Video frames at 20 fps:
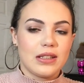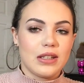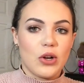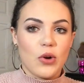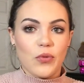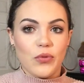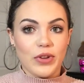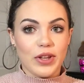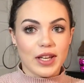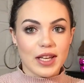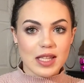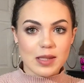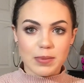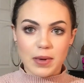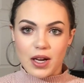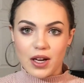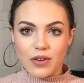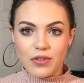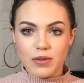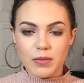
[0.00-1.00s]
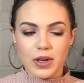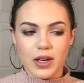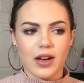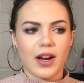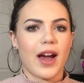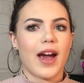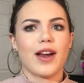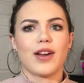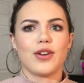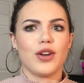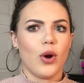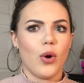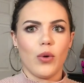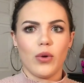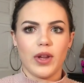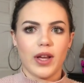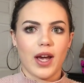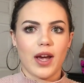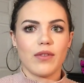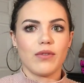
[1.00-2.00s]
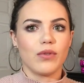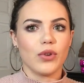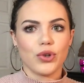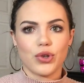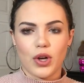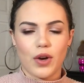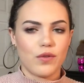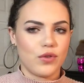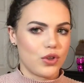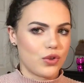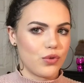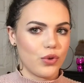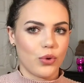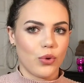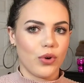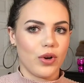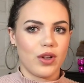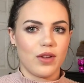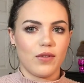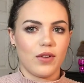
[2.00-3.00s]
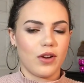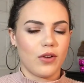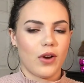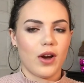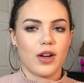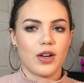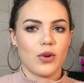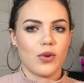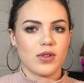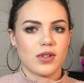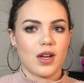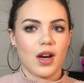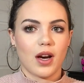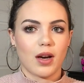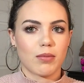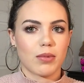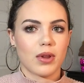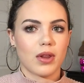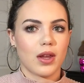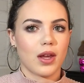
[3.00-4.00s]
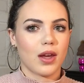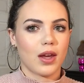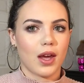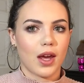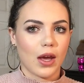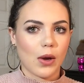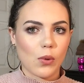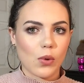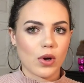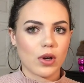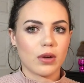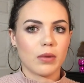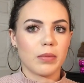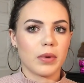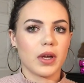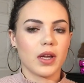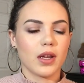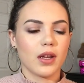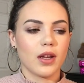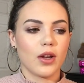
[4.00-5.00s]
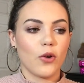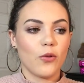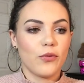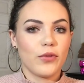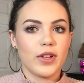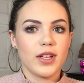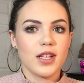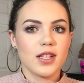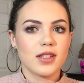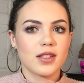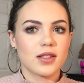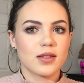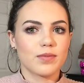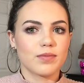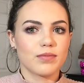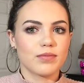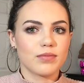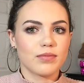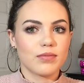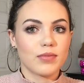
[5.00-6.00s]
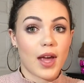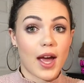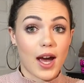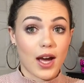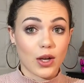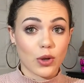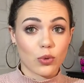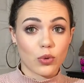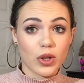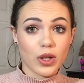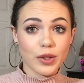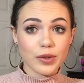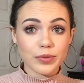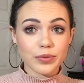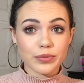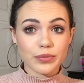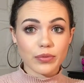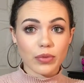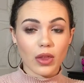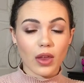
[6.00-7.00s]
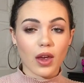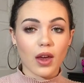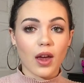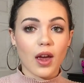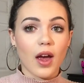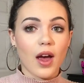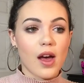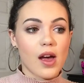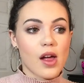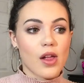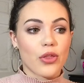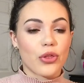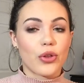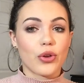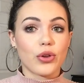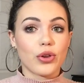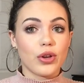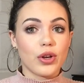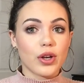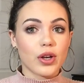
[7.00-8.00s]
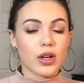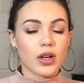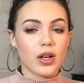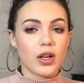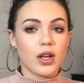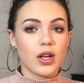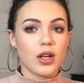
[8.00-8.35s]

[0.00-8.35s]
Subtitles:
hopefully it gets better from here. I know, like I've just recorded the video. I know it's not going to be like A1, but hopefully it's adequate. The look,